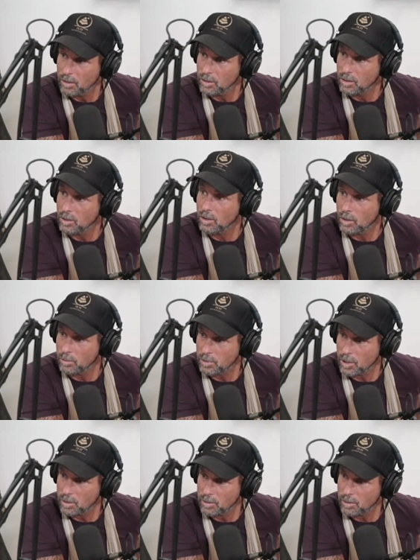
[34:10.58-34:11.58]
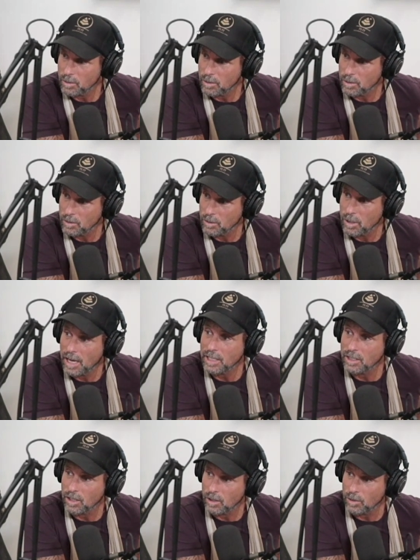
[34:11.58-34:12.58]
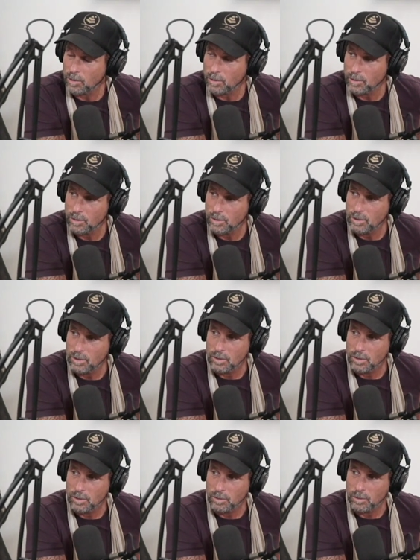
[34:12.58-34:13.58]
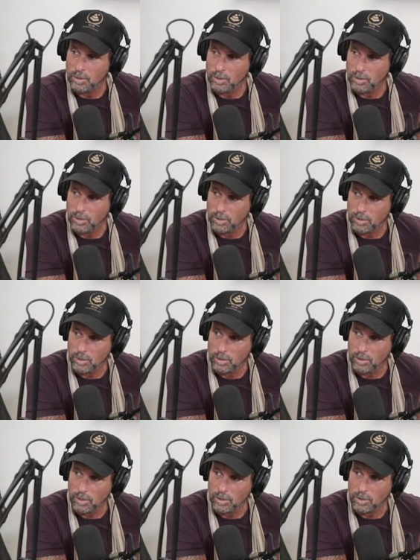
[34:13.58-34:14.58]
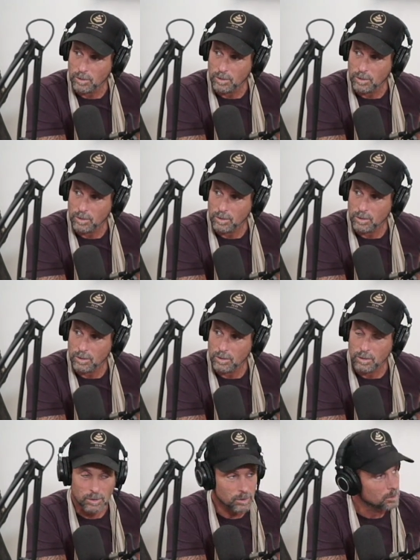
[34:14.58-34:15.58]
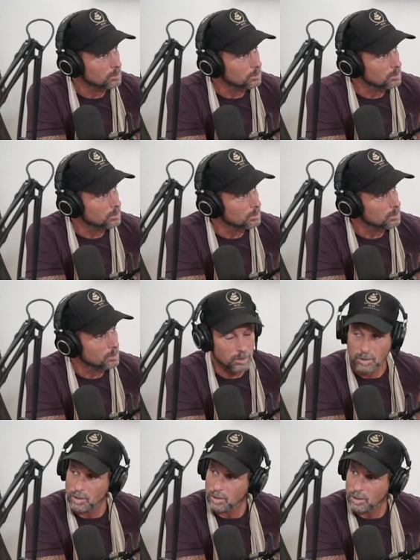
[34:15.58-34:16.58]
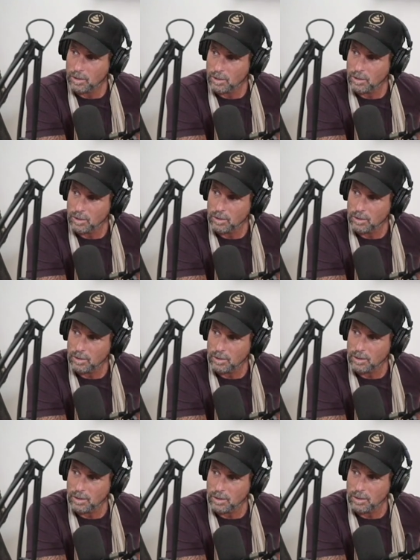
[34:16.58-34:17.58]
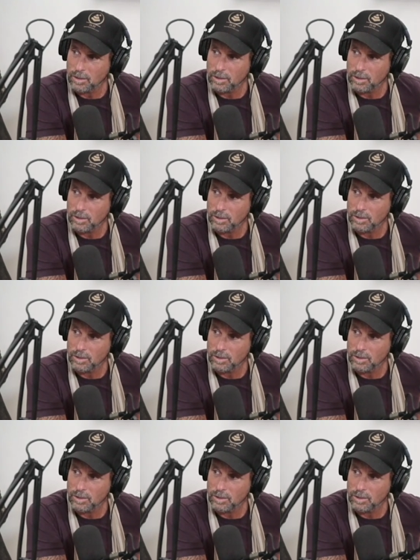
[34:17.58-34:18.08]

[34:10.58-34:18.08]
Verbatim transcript: You know I'm talking. Aiko. Aiko. Something. She does that song. I don't love you, but I I don't hate you, but I love you. Or